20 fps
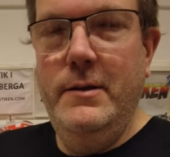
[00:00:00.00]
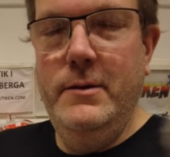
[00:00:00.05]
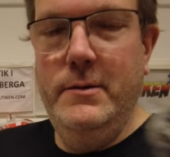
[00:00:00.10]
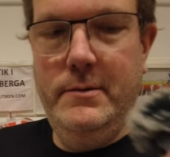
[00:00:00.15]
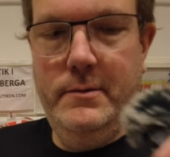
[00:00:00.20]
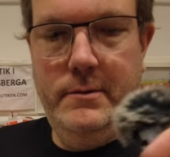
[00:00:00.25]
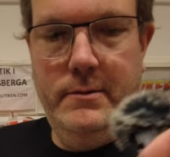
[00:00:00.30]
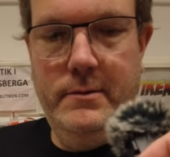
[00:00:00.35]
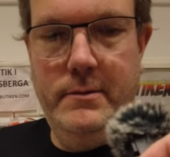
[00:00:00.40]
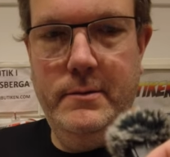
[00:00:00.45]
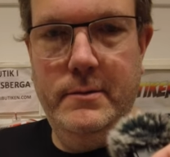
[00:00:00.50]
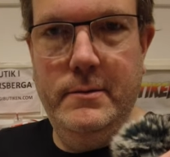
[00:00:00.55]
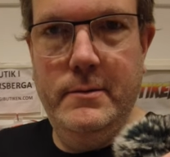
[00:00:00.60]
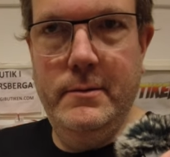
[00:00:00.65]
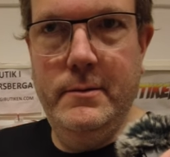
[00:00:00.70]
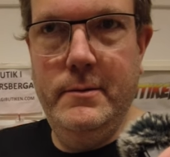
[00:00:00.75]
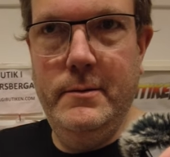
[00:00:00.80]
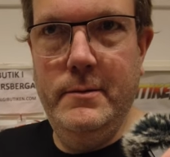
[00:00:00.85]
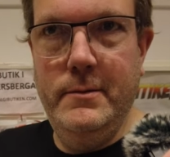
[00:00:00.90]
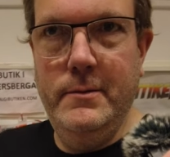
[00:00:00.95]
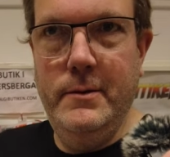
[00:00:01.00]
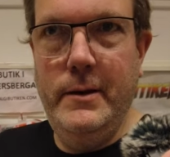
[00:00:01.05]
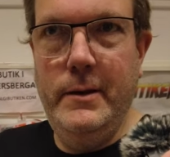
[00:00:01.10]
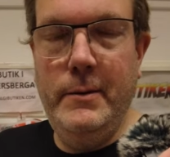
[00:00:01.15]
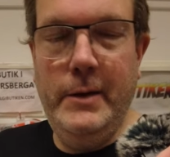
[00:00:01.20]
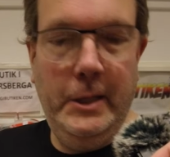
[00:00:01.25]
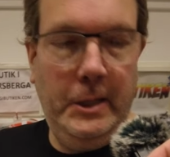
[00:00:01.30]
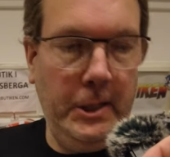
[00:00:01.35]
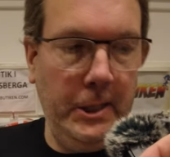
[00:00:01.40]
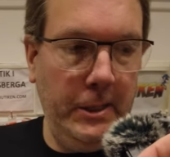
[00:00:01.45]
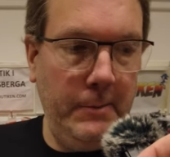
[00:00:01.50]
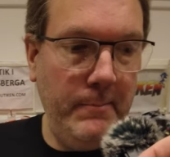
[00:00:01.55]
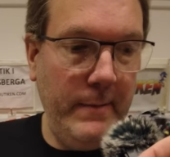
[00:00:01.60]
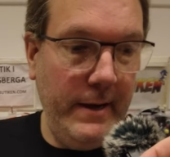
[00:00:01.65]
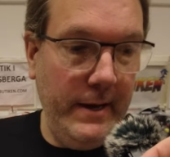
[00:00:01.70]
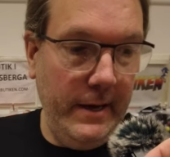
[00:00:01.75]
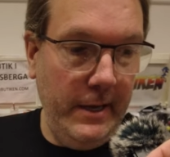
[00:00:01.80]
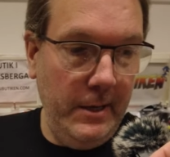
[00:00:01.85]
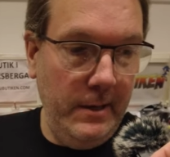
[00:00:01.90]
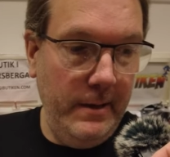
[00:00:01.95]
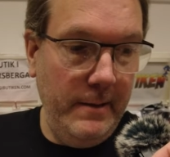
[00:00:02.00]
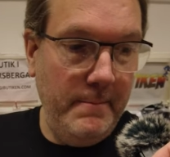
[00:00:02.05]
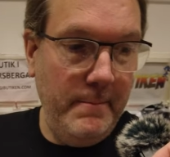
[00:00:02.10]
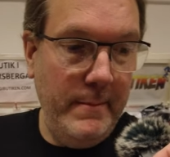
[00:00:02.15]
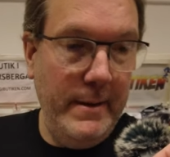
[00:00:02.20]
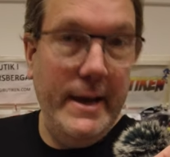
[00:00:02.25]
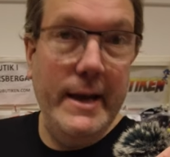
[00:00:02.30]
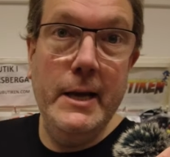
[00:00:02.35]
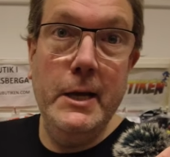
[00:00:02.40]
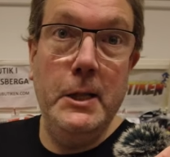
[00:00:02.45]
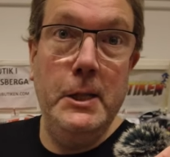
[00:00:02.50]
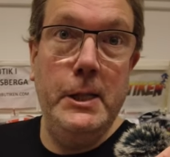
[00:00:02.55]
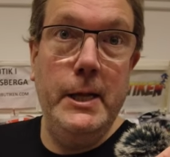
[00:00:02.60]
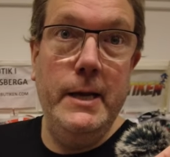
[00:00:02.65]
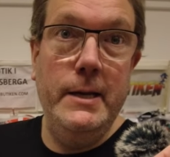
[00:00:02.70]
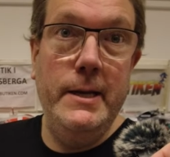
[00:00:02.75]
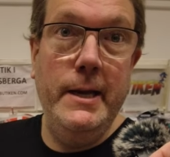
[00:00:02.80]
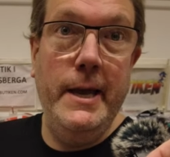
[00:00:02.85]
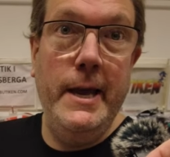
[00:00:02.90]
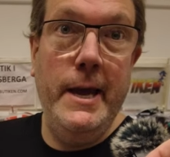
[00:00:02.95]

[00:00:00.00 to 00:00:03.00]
Oh, it's my Mega C D